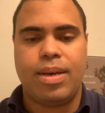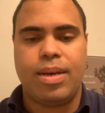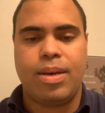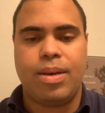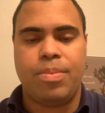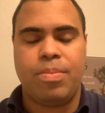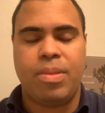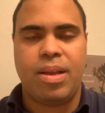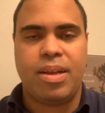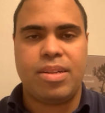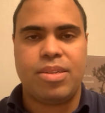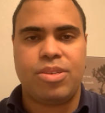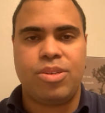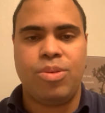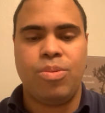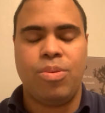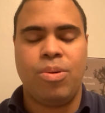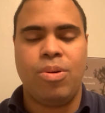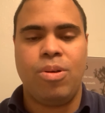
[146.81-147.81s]
I'm not
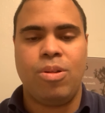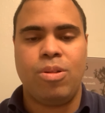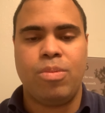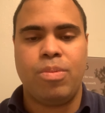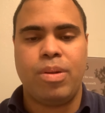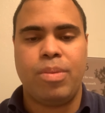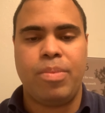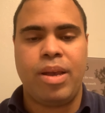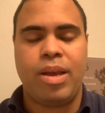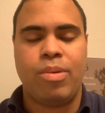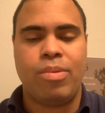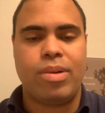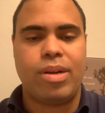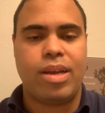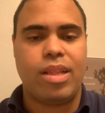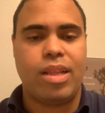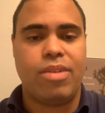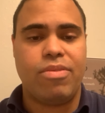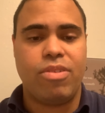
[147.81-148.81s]
too old, but man, would I
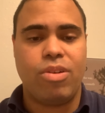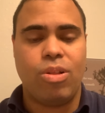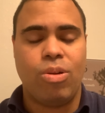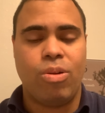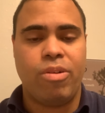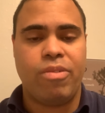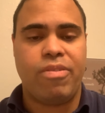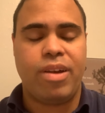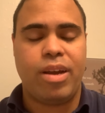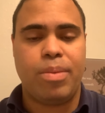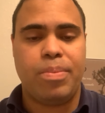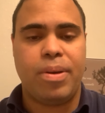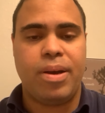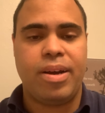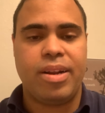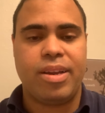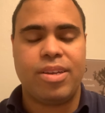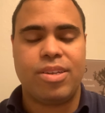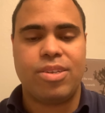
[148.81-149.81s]
love a glorified
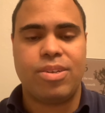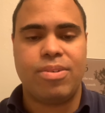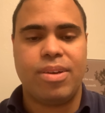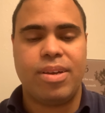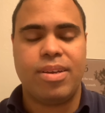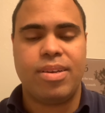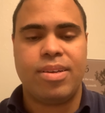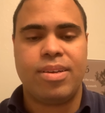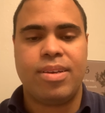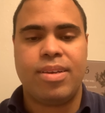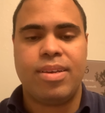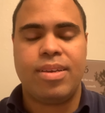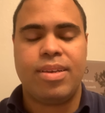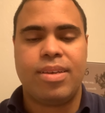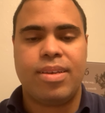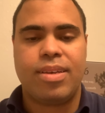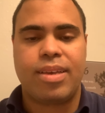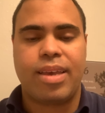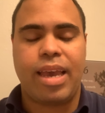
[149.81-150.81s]
body. So I
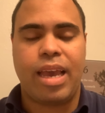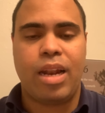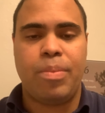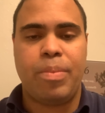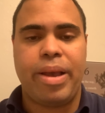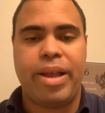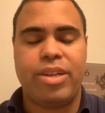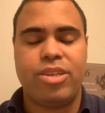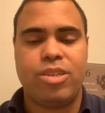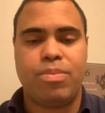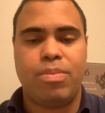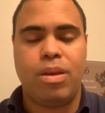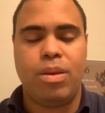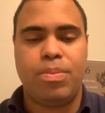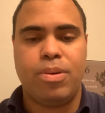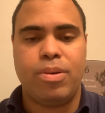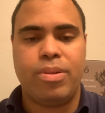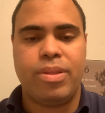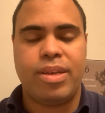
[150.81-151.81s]
can't imagine
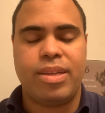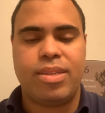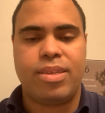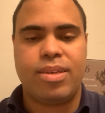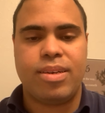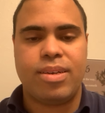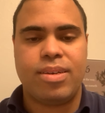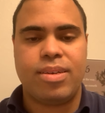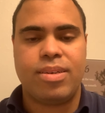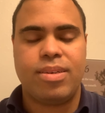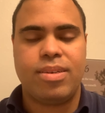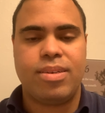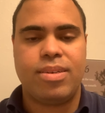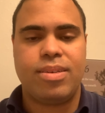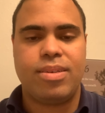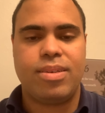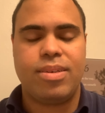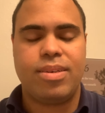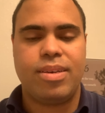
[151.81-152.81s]
people that, uh,
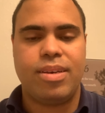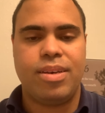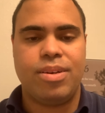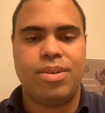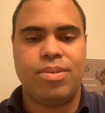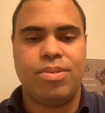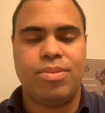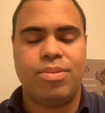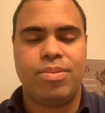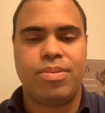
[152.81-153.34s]
you know,